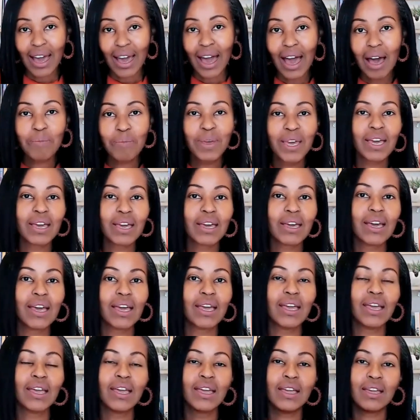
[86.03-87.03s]

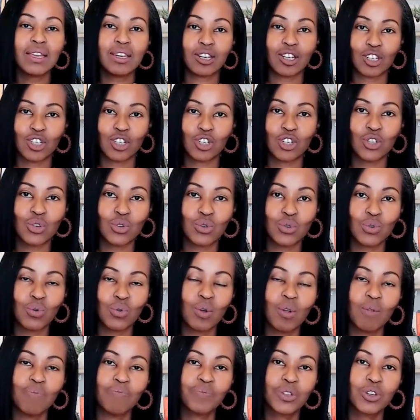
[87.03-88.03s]
Coming
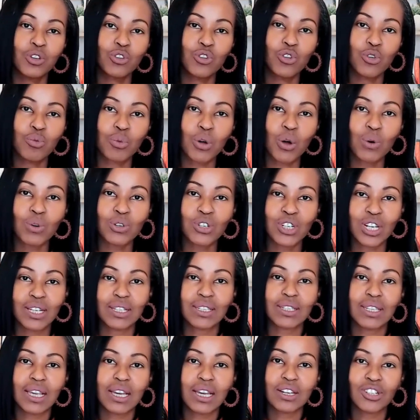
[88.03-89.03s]
into group
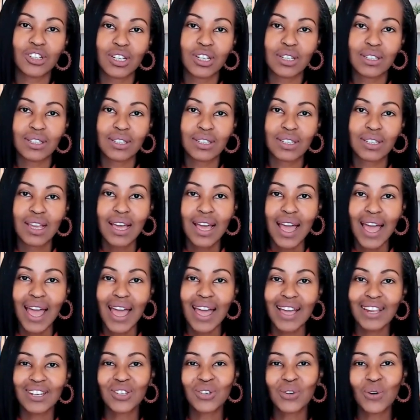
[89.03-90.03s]
coaching sessions
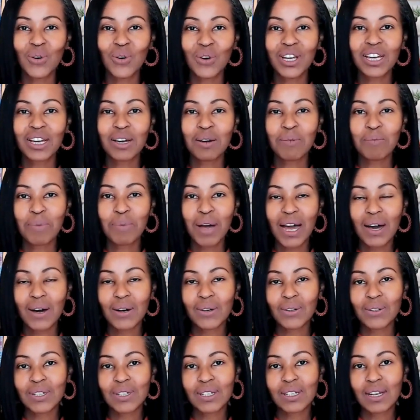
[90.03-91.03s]
and talking
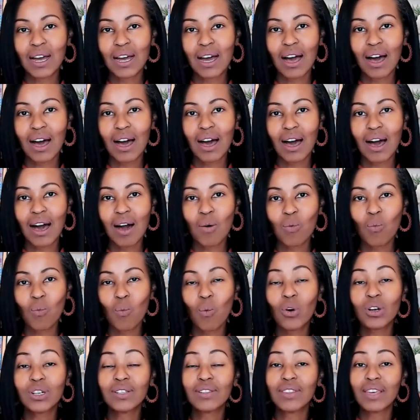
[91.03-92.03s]
about uh,
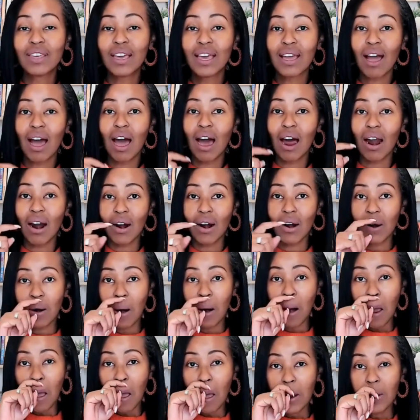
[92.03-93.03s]
what they
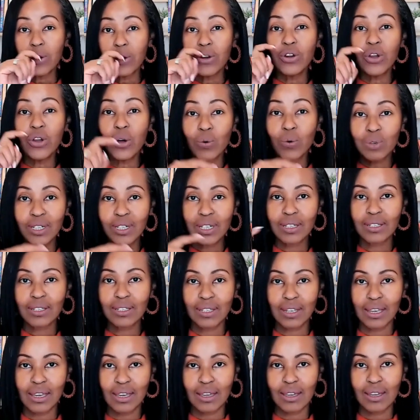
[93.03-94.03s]
are
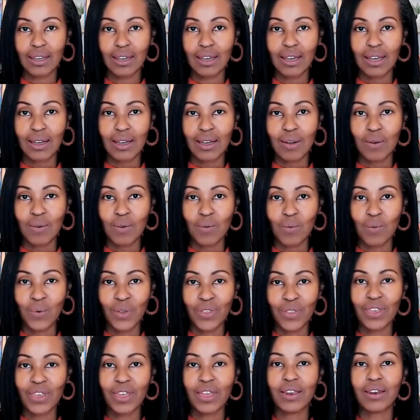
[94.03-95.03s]
noticing
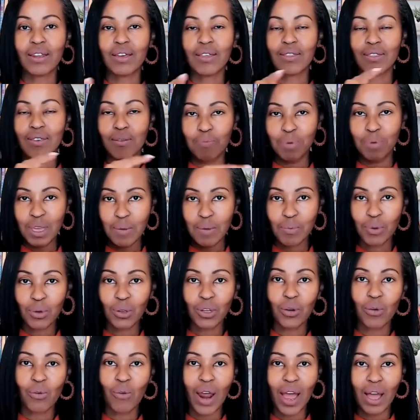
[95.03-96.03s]
within the
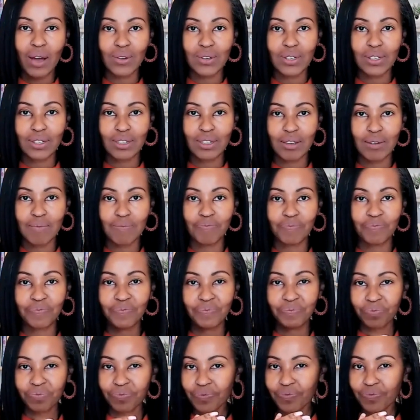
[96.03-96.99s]
people around them.